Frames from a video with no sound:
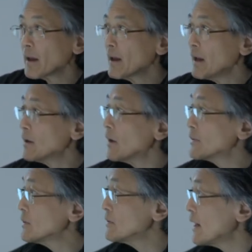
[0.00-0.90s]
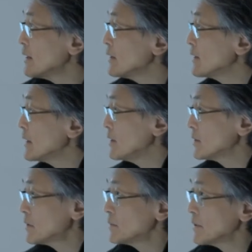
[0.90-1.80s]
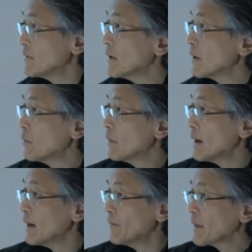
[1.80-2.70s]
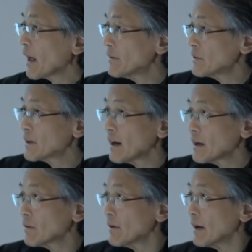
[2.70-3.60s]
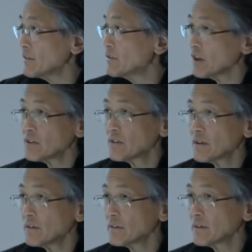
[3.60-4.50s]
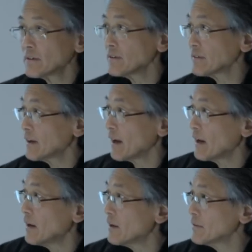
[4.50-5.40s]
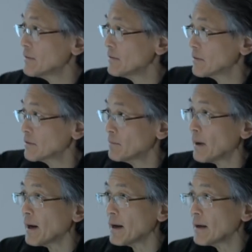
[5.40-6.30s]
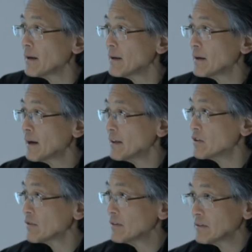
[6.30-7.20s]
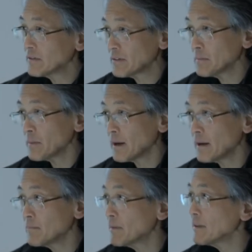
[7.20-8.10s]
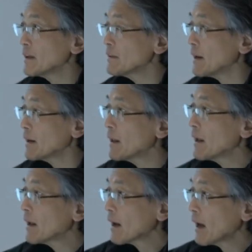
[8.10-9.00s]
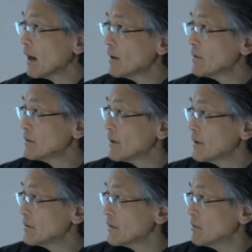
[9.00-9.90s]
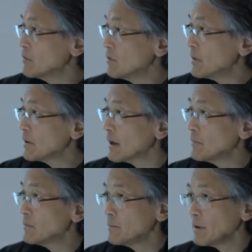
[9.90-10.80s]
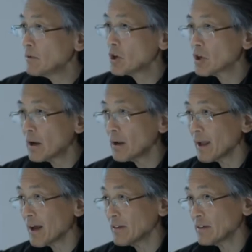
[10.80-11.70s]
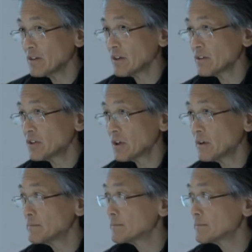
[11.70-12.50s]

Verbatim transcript: And also not thinking in terms of uh, how to categorize gestures. This is a hello, this is a goodbye, and then train some system on it, but think about how does a movement come to be regarded as a gesture?